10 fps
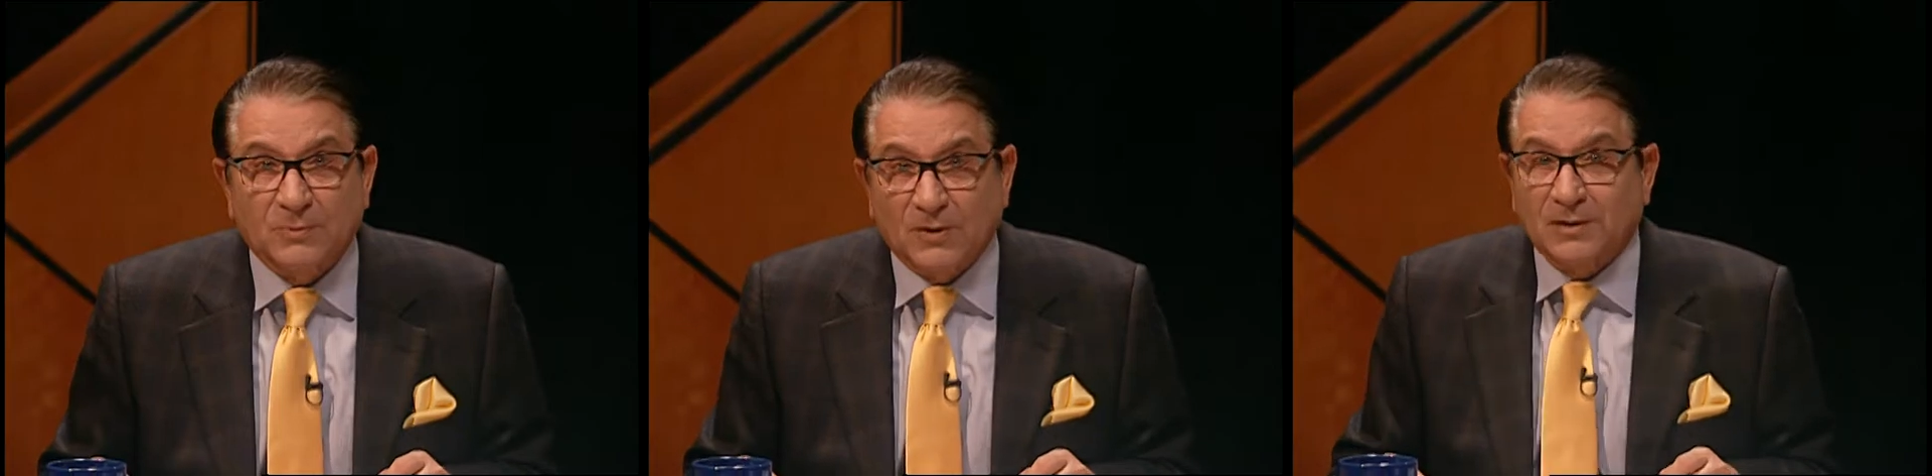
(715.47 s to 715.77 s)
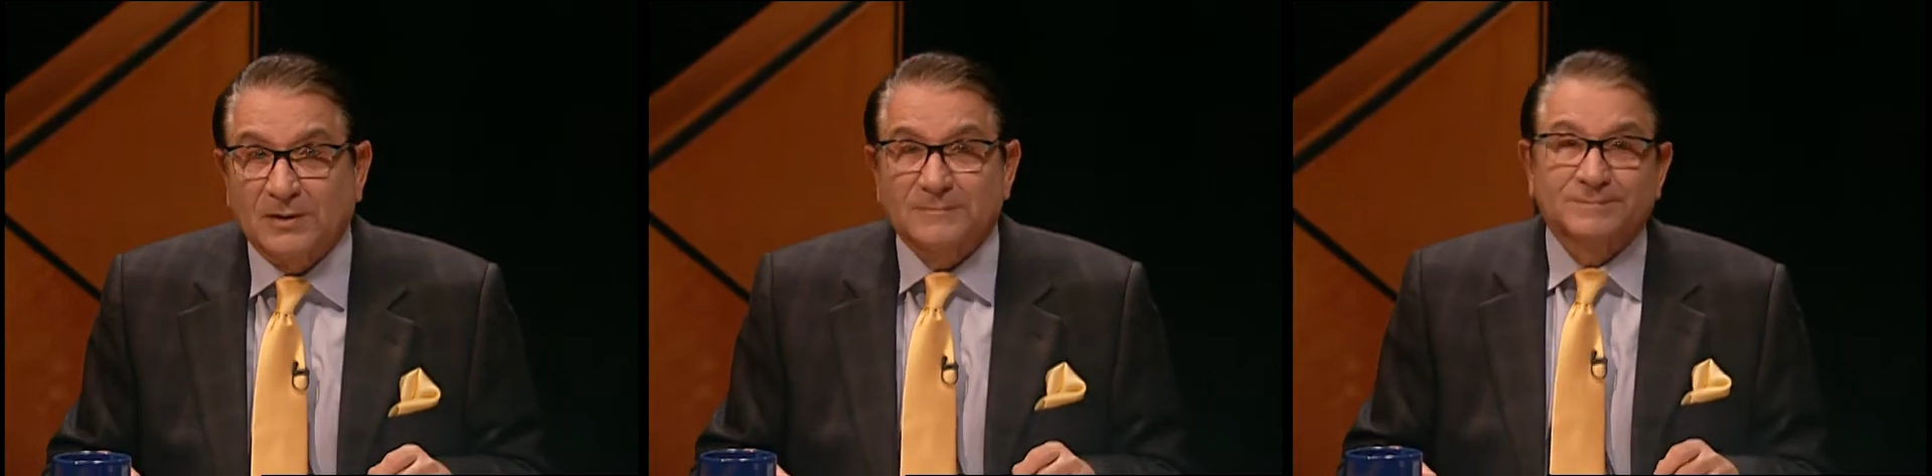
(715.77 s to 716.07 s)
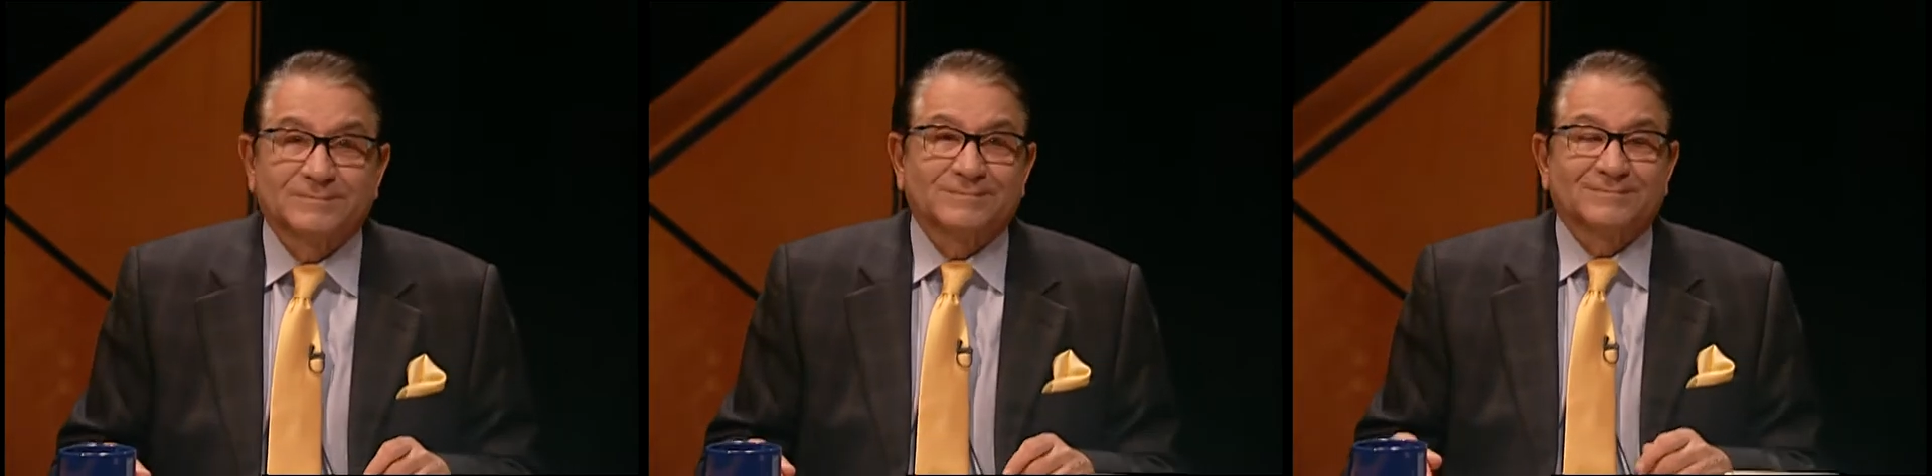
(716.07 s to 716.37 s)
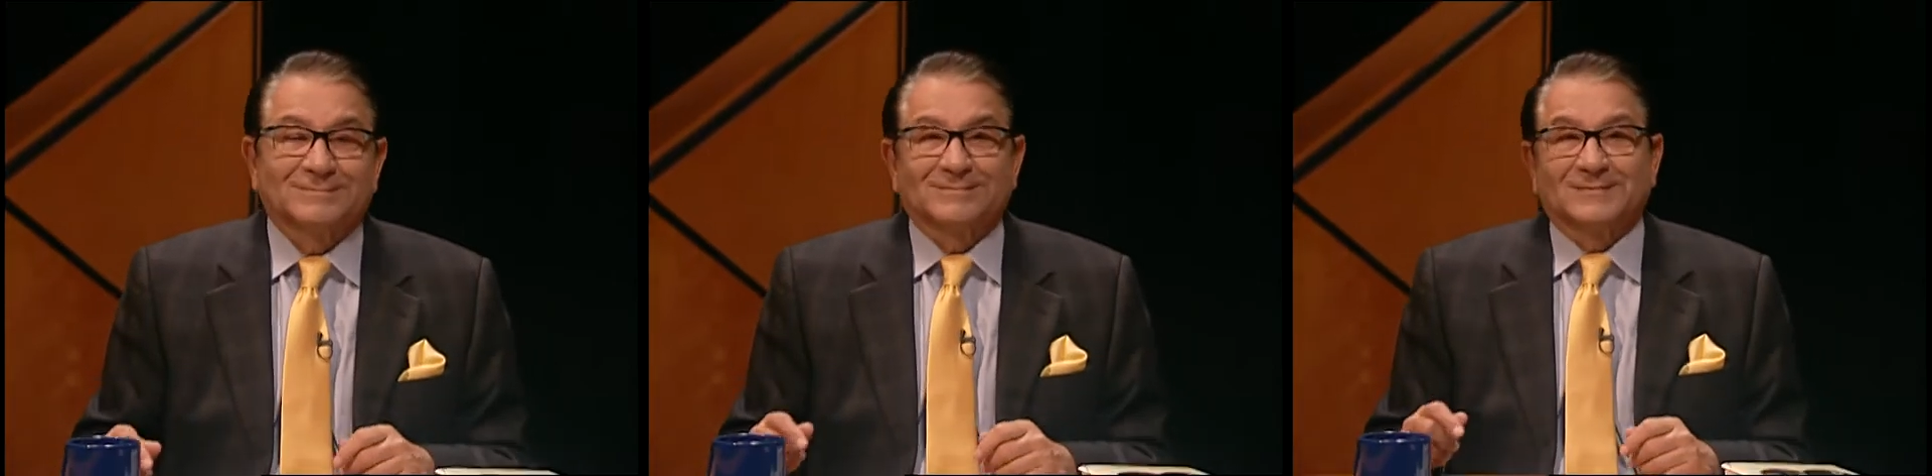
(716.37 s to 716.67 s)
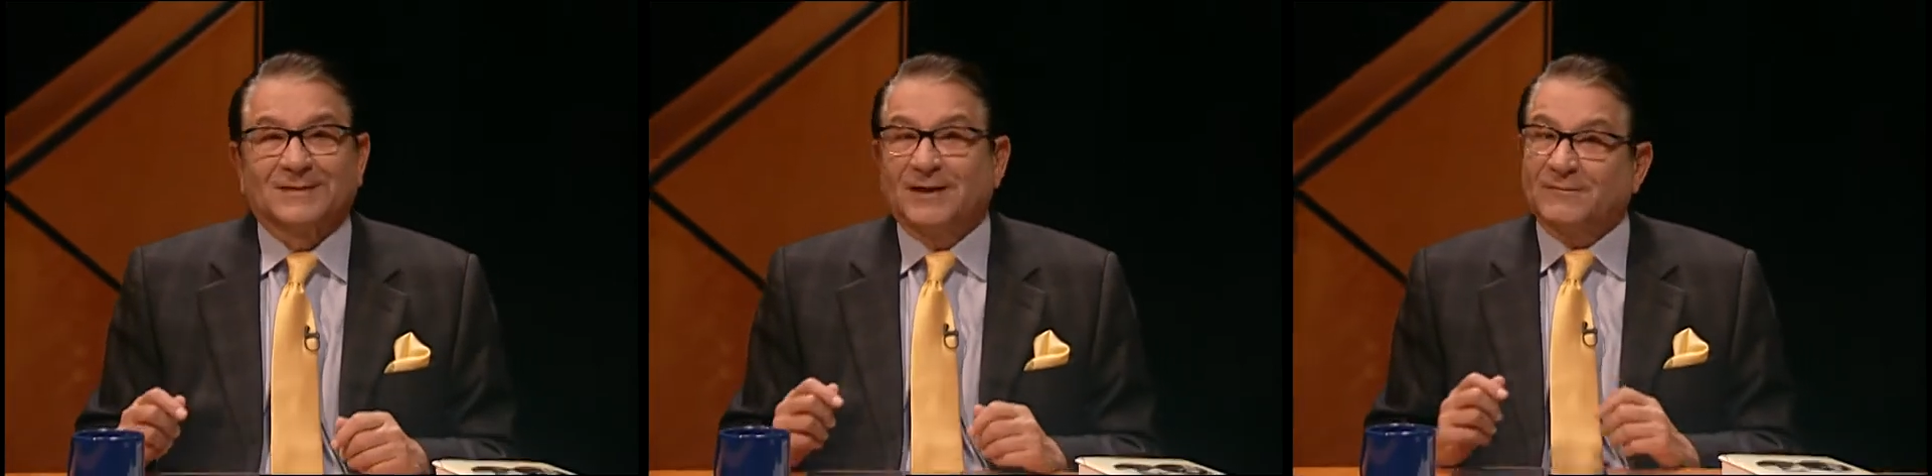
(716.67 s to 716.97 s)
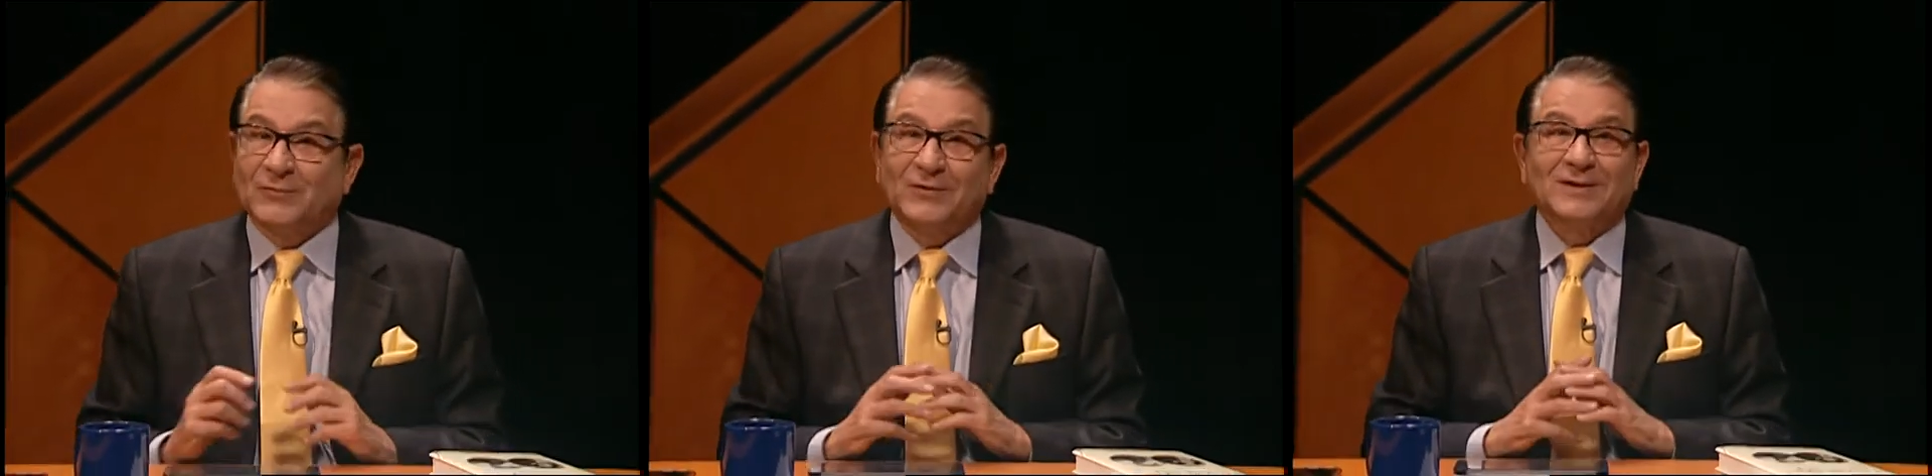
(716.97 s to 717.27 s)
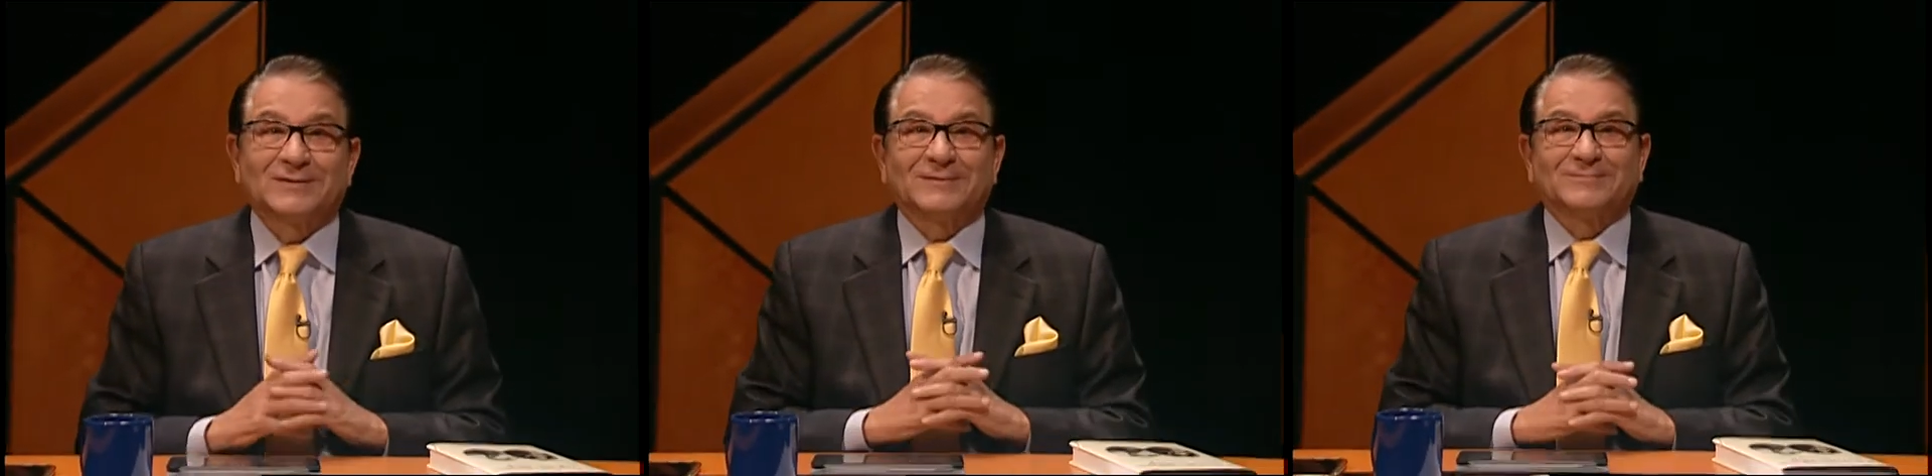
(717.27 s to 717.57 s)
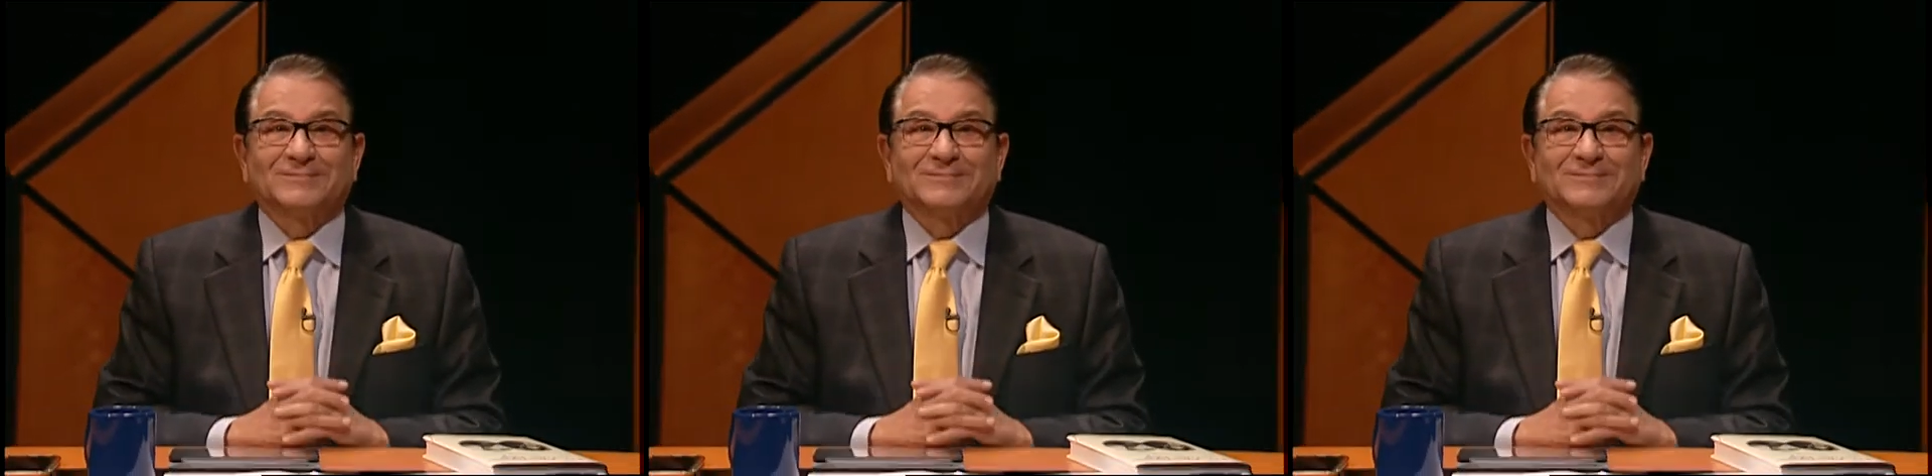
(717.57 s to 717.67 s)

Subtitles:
Barr after this.